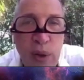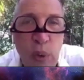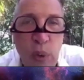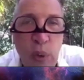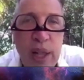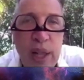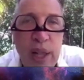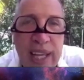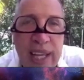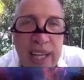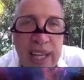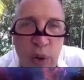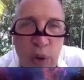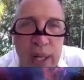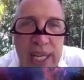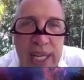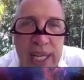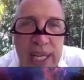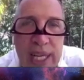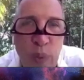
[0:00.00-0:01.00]
then we're
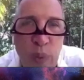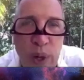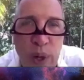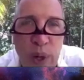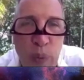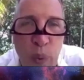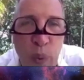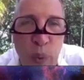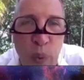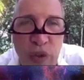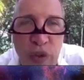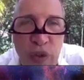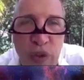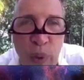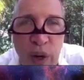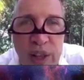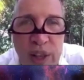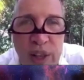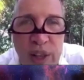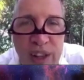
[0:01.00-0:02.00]
literally
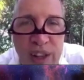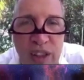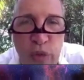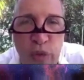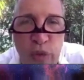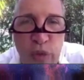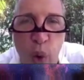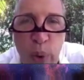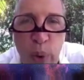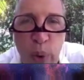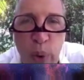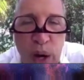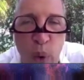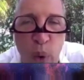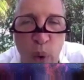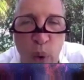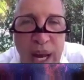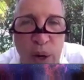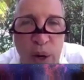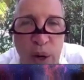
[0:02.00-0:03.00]
we're throwing
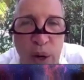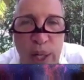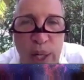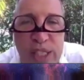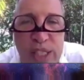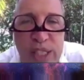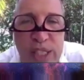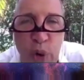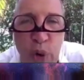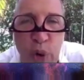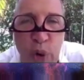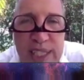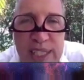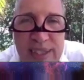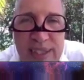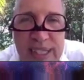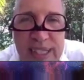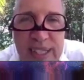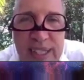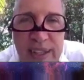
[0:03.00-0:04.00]
away
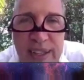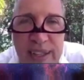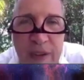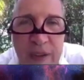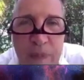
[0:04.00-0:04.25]
resources.